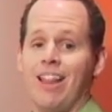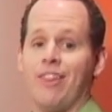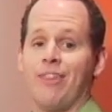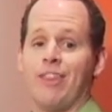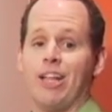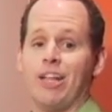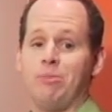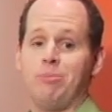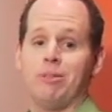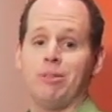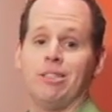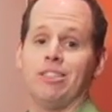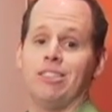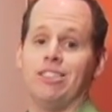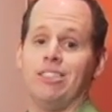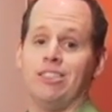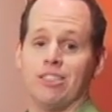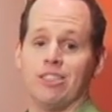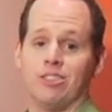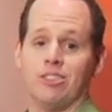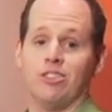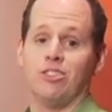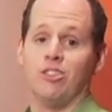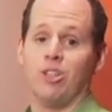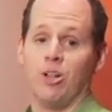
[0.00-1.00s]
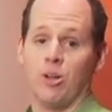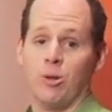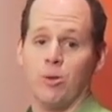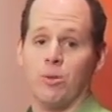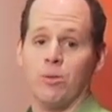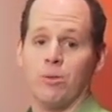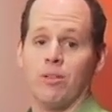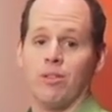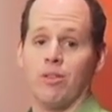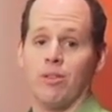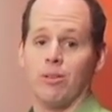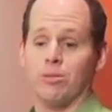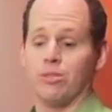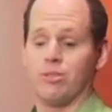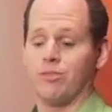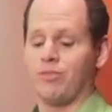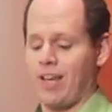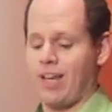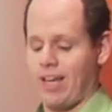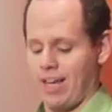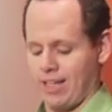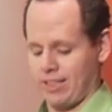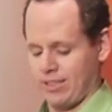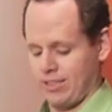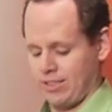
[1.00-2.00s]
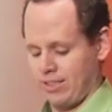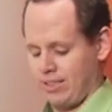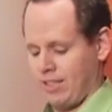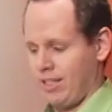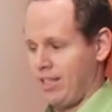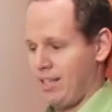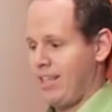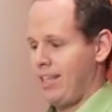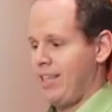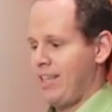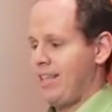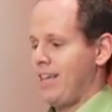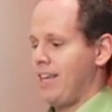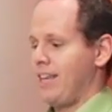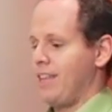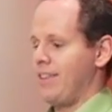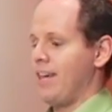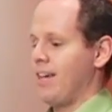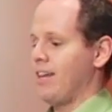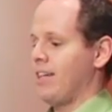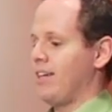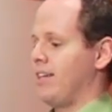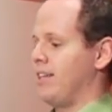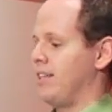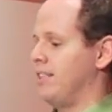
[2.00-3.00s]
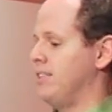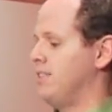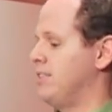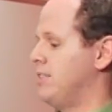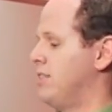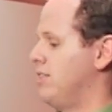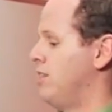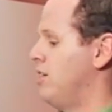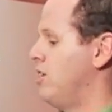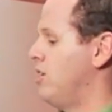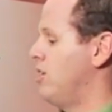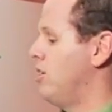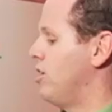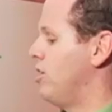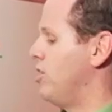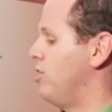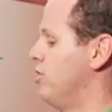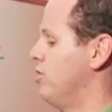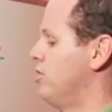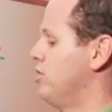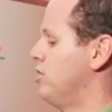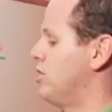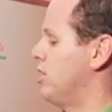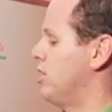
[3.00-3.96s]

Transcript: That's because he doesn't know those facts. In that case, your